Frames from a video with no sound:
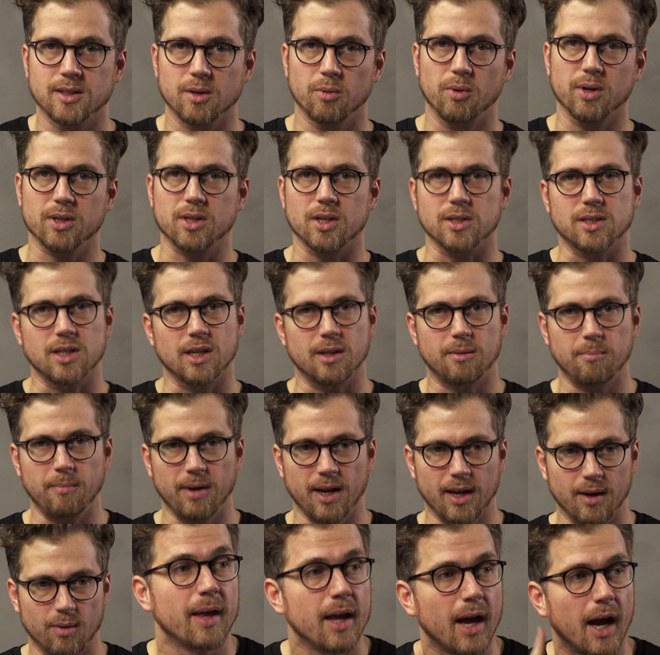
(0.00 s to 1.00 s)
So what does it
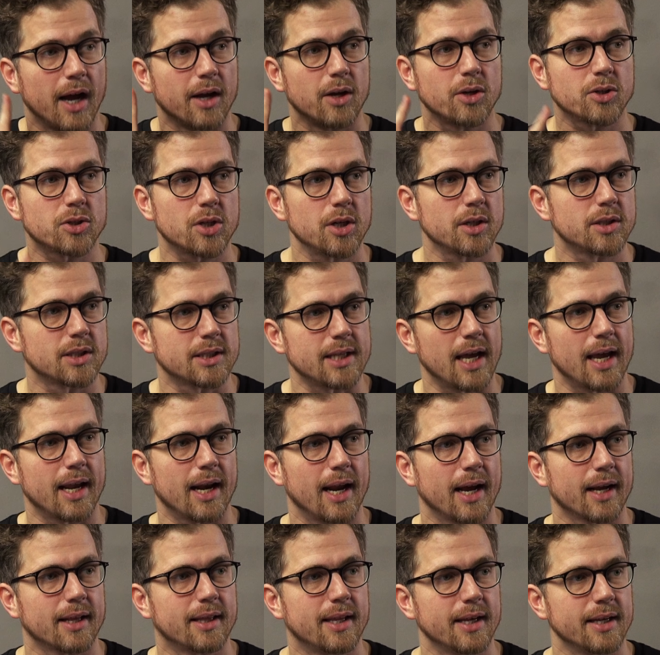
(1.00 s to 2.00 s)
mean? I usually say
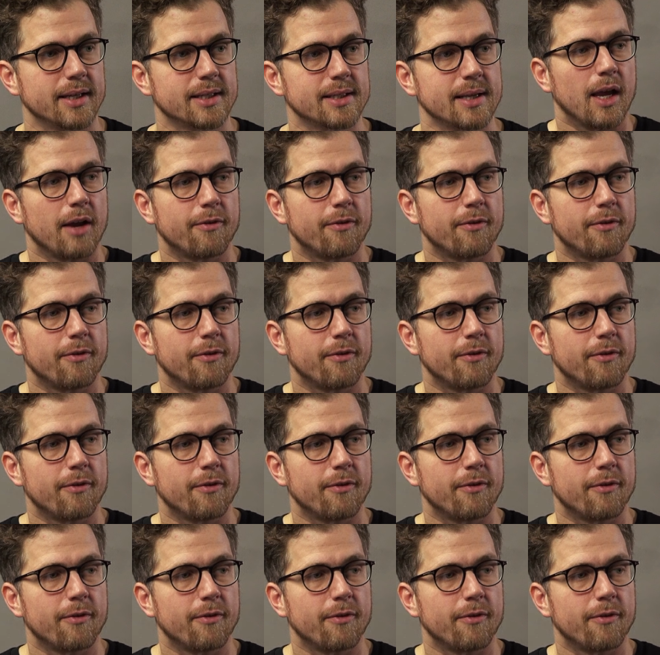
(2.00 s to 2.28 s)
like this: